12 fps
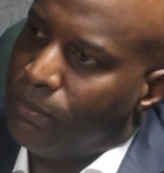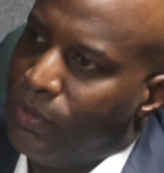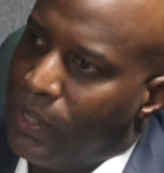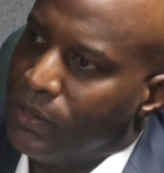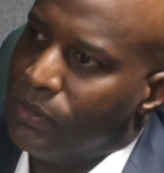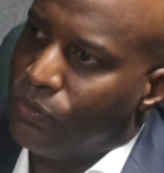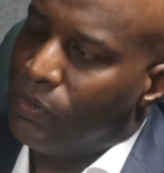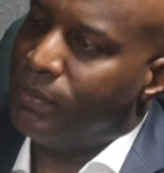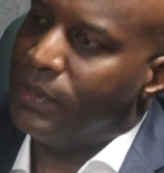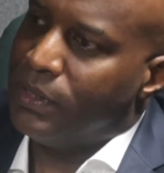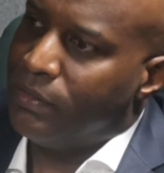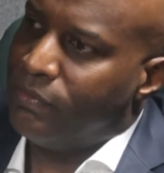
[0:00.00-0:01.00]
to pregnant
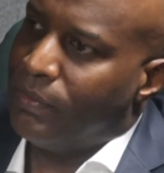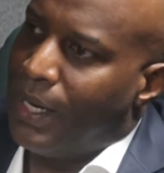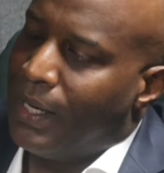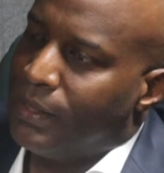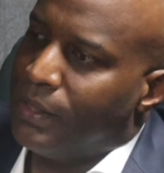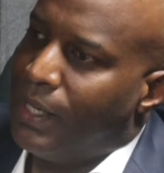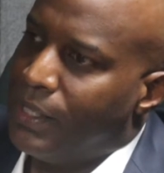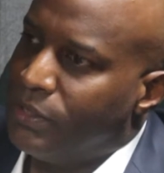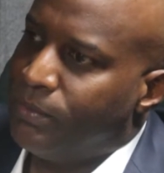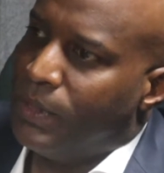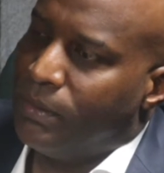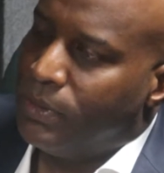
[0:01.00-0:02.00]
women and
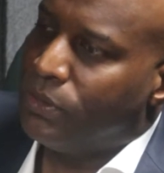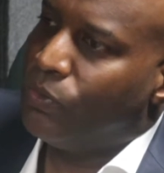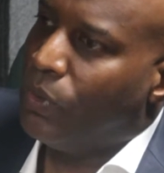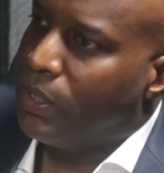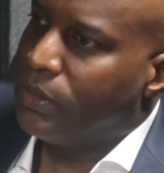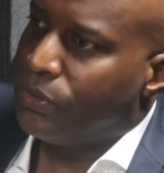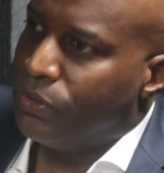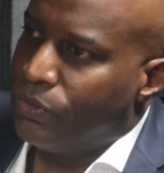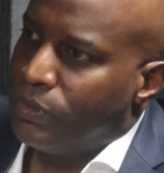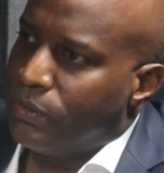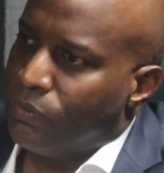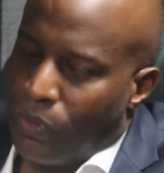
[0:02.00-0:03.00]
analyzed babies
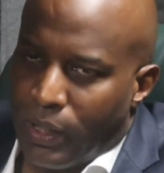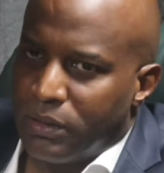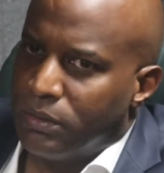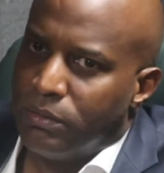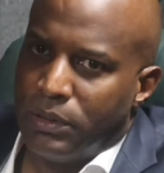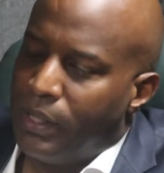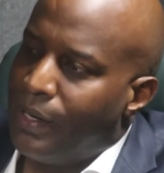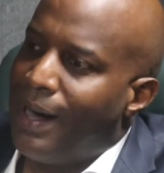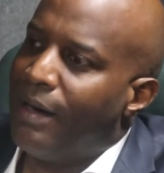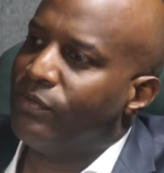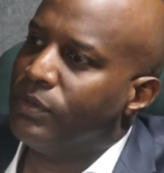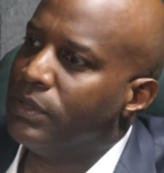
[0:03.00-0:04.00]
1 year
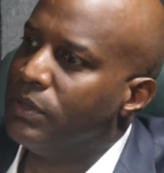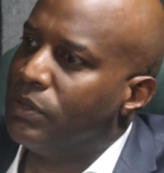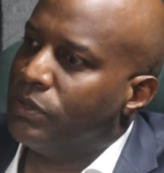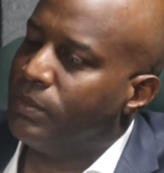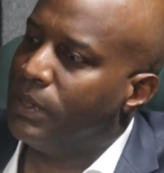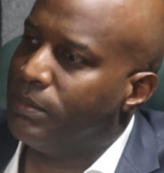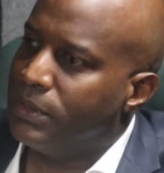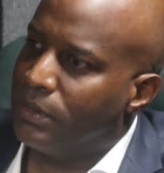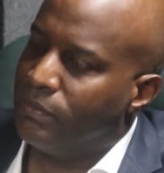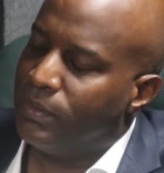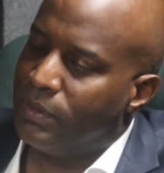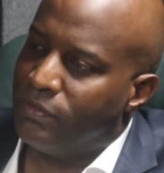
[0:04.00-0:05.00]
after, and those babies
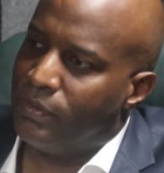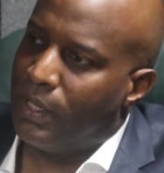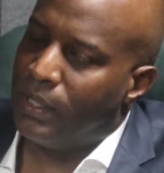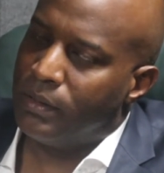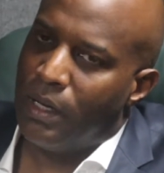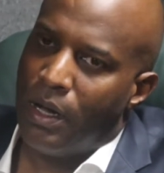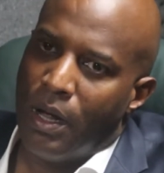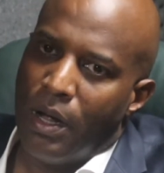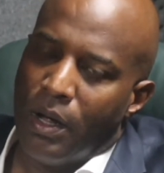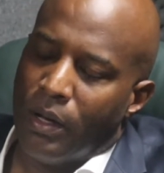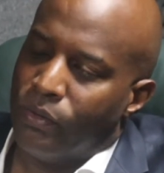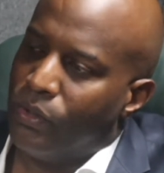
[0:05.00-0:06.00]
have been fine.
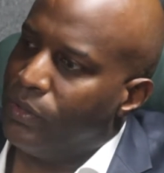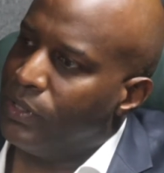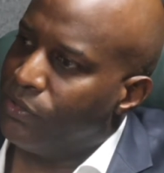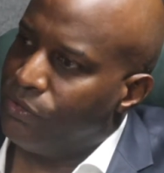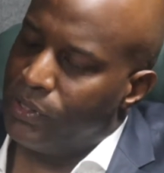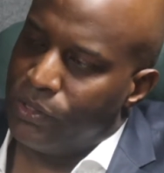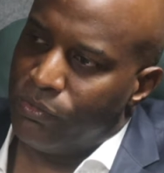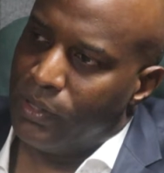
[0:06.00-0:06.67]
No increased